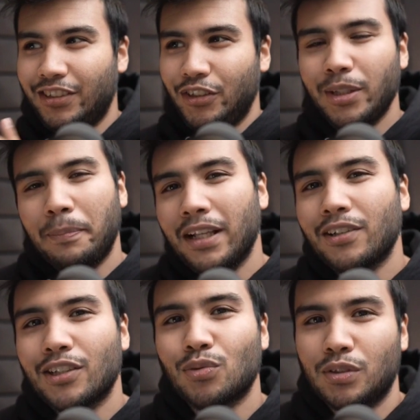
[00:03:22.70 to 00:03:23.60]
The Tudor
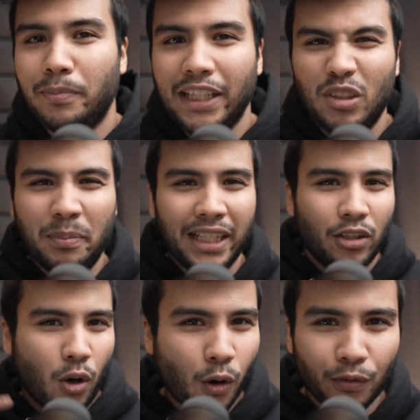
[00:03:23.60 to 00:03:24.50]
Pelagos was made to be
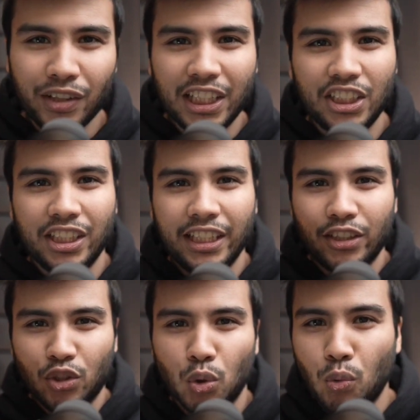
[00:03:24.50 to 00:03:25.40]
an
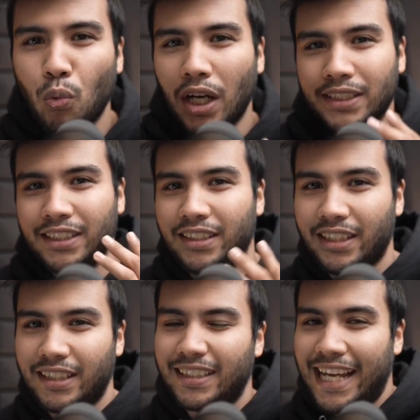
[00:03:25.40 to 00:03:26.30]
over-engineered tool watch in
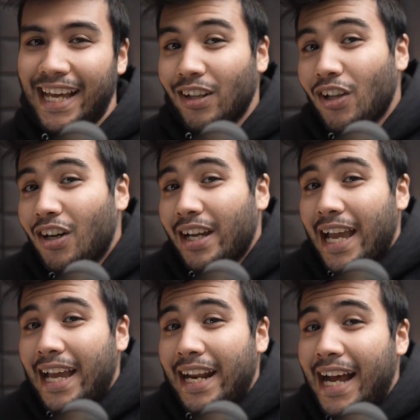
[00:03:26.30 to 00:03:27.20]
their
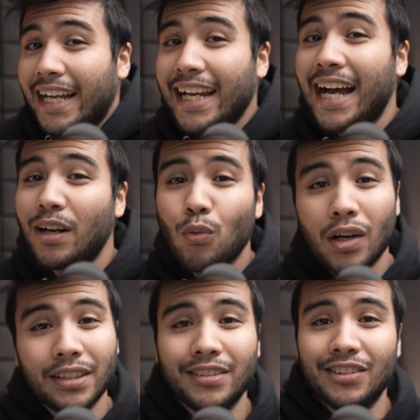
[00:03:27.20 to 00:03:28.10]
catalog, and I kind of
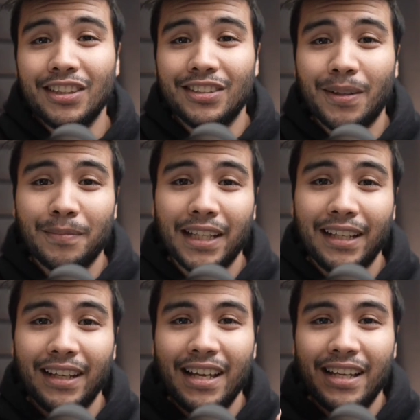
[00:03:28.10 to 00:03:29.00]
wanted to see
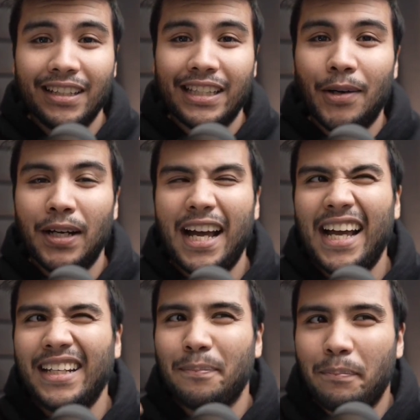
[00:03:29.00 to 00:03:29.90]
something that
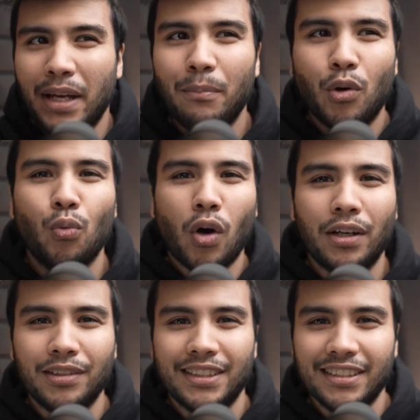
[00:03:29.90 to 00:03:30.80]
had a bit more
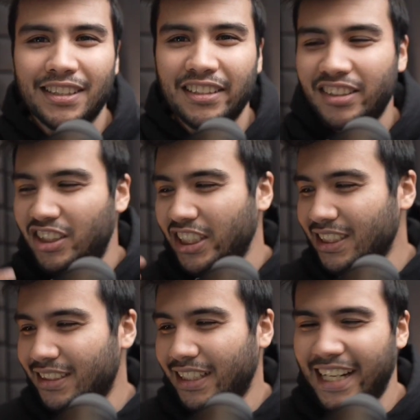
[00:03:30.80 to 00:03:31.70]
water resistance,
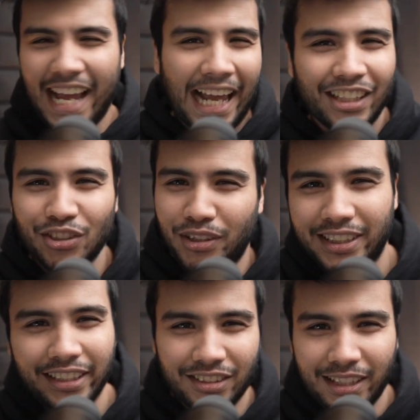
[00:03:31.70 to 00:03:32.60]
just an
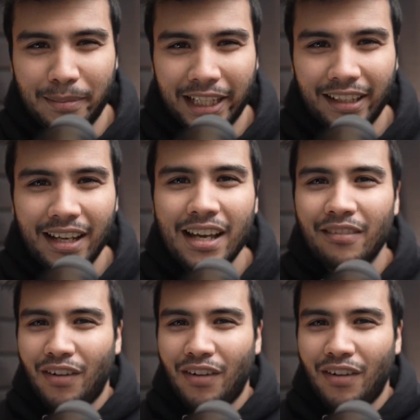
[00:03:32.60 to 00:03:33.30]
extra sales gimmick.